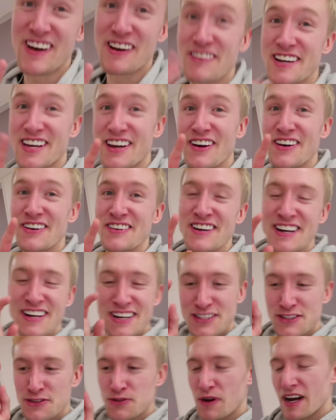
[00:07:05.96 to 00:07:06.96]
There we go
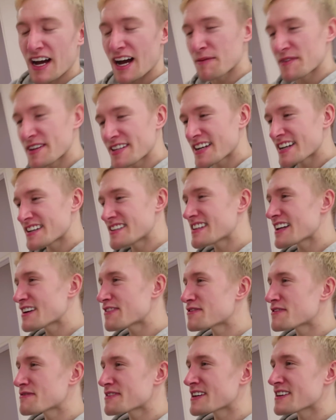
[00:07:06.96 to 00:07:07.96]
how many days
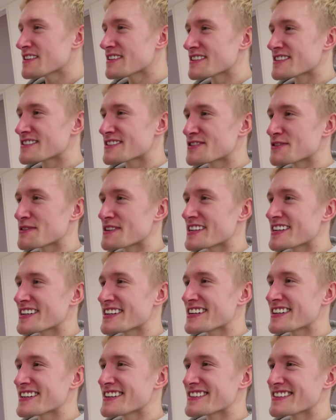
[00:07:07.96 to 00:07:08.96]
left have we got?
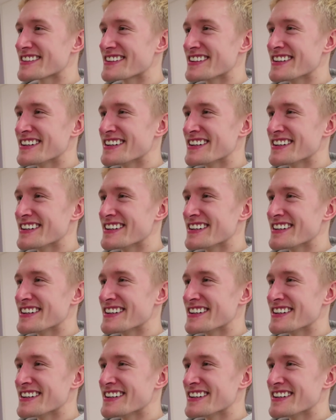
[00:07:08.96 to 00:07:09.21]
20...